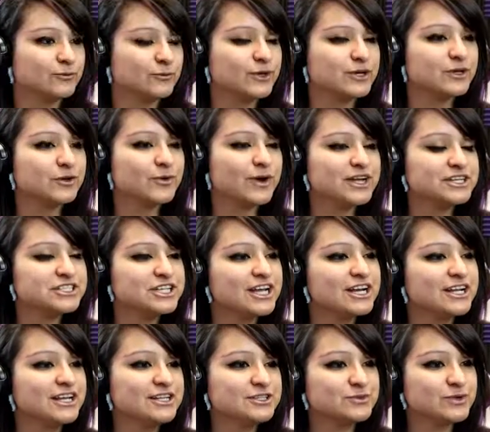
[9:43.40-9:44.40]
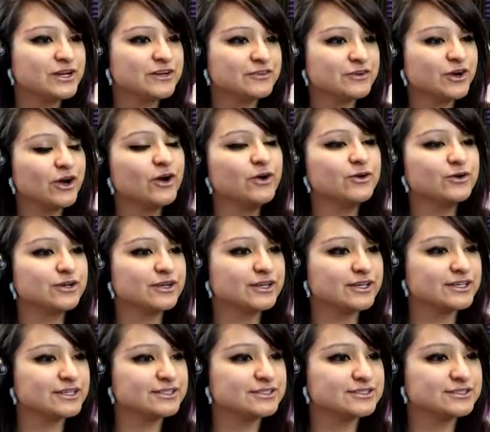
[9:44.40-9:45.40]
When Kwai-chan eats one of her own
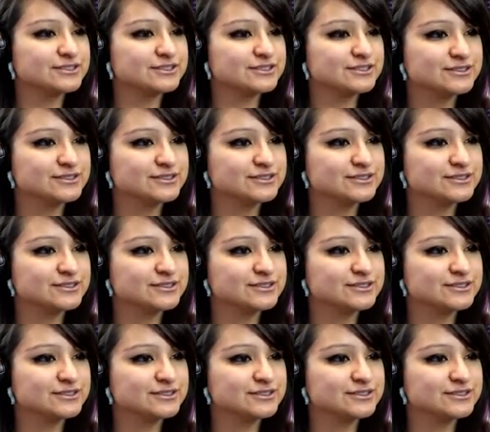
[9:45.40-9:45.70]
cookies.